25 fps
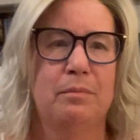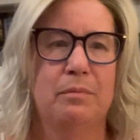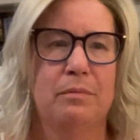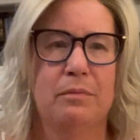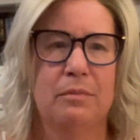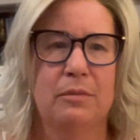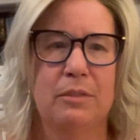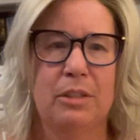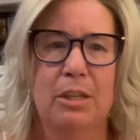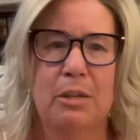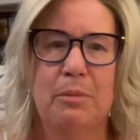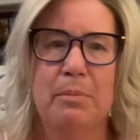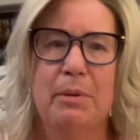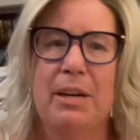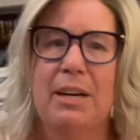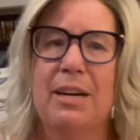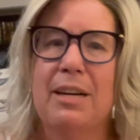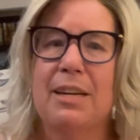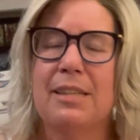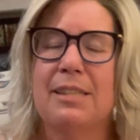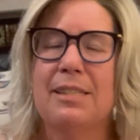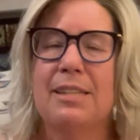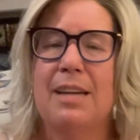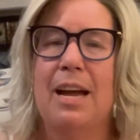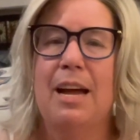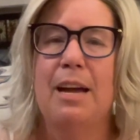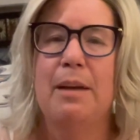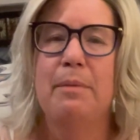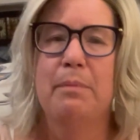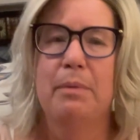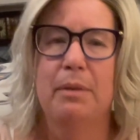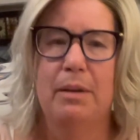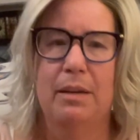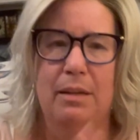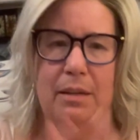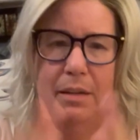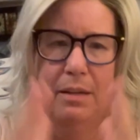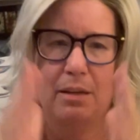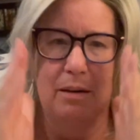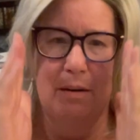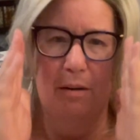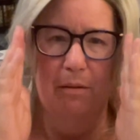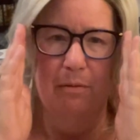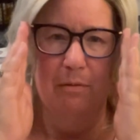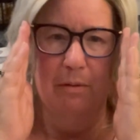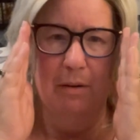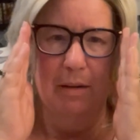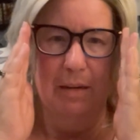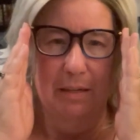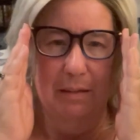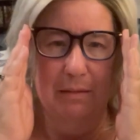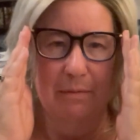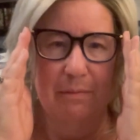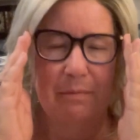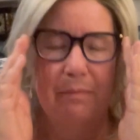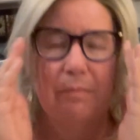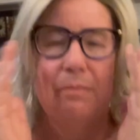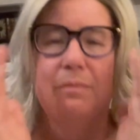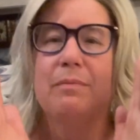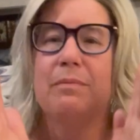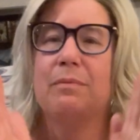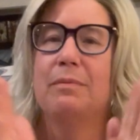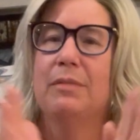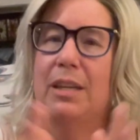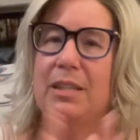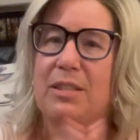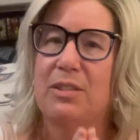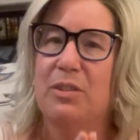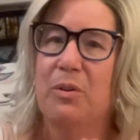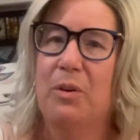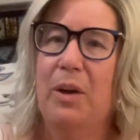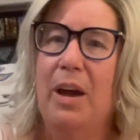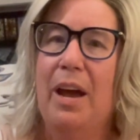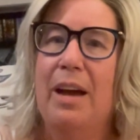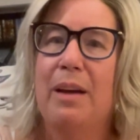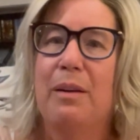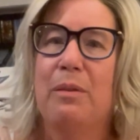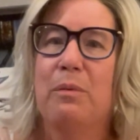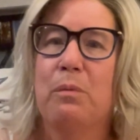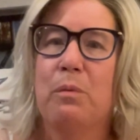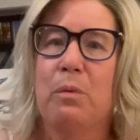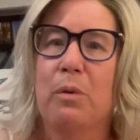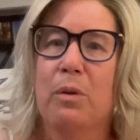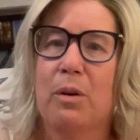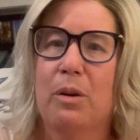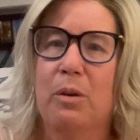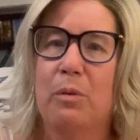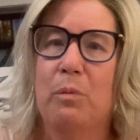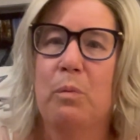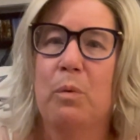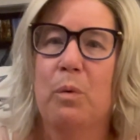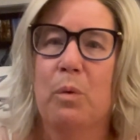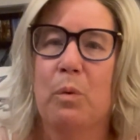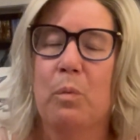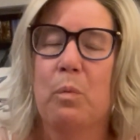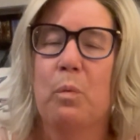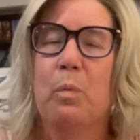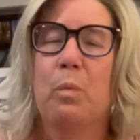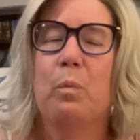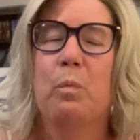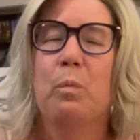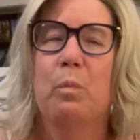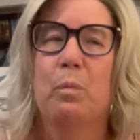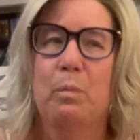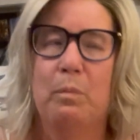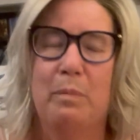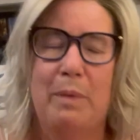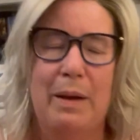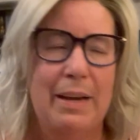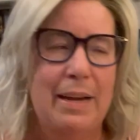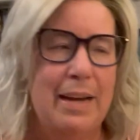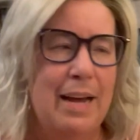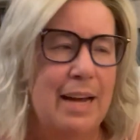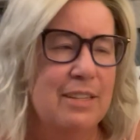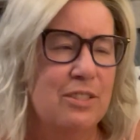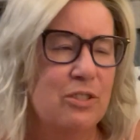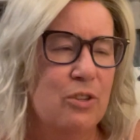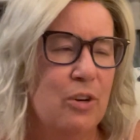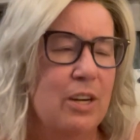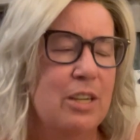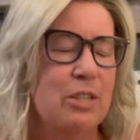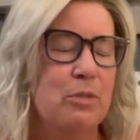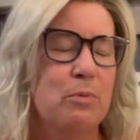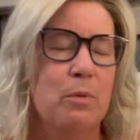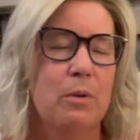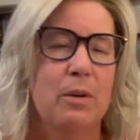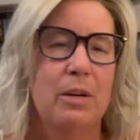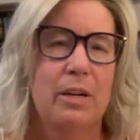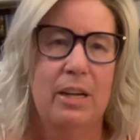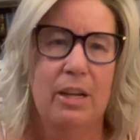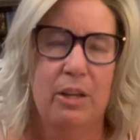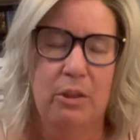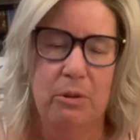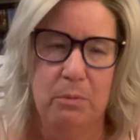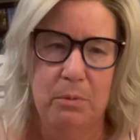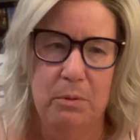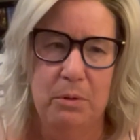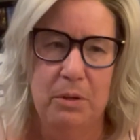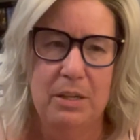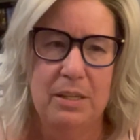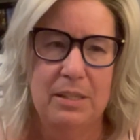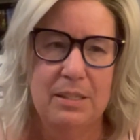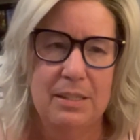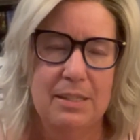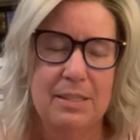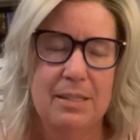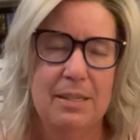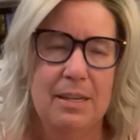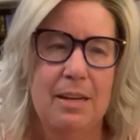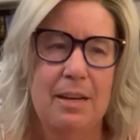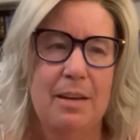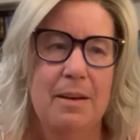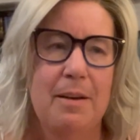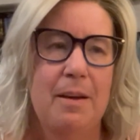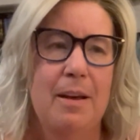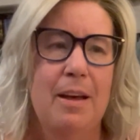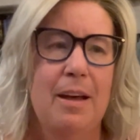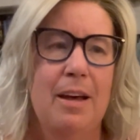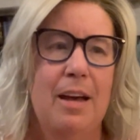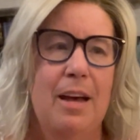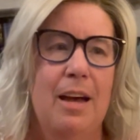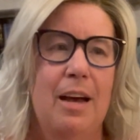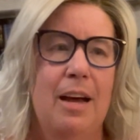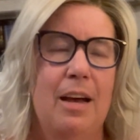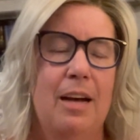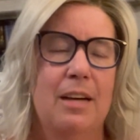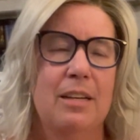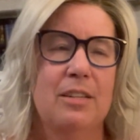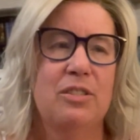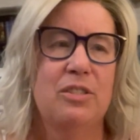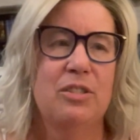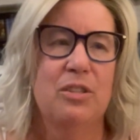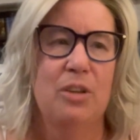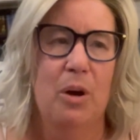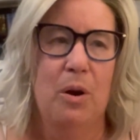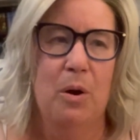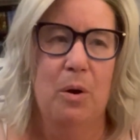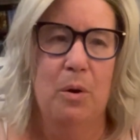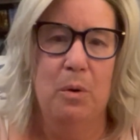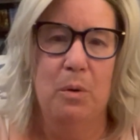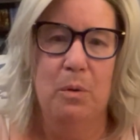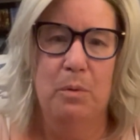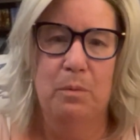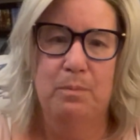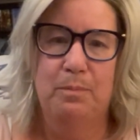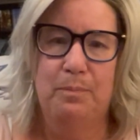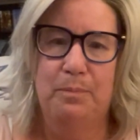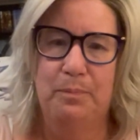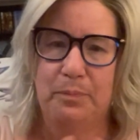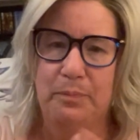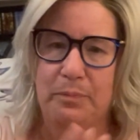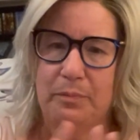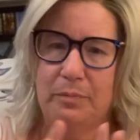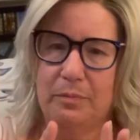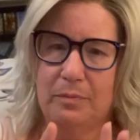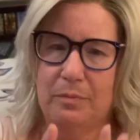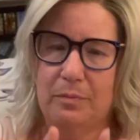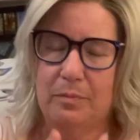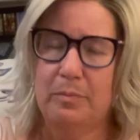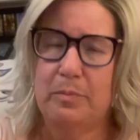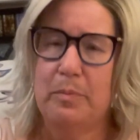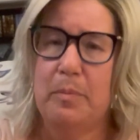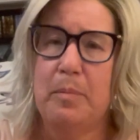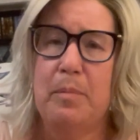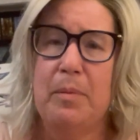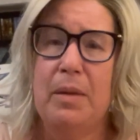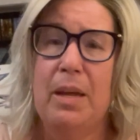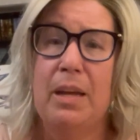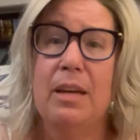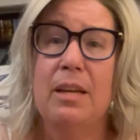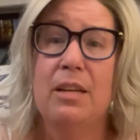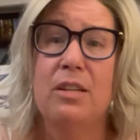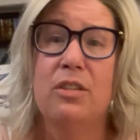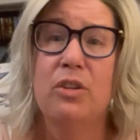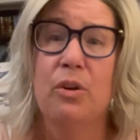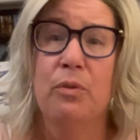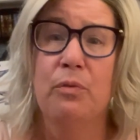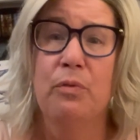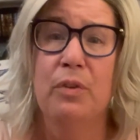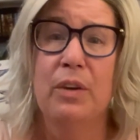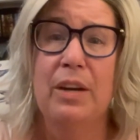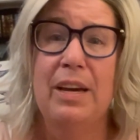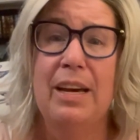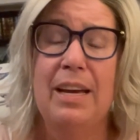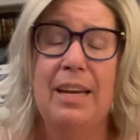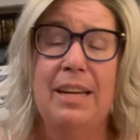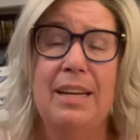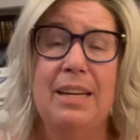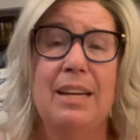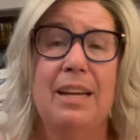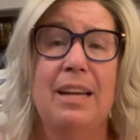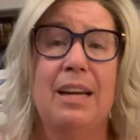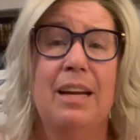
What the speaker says: little bit at a time, but you know what? That's okay. We're by God's grace, we're going to get through this. So don't forget,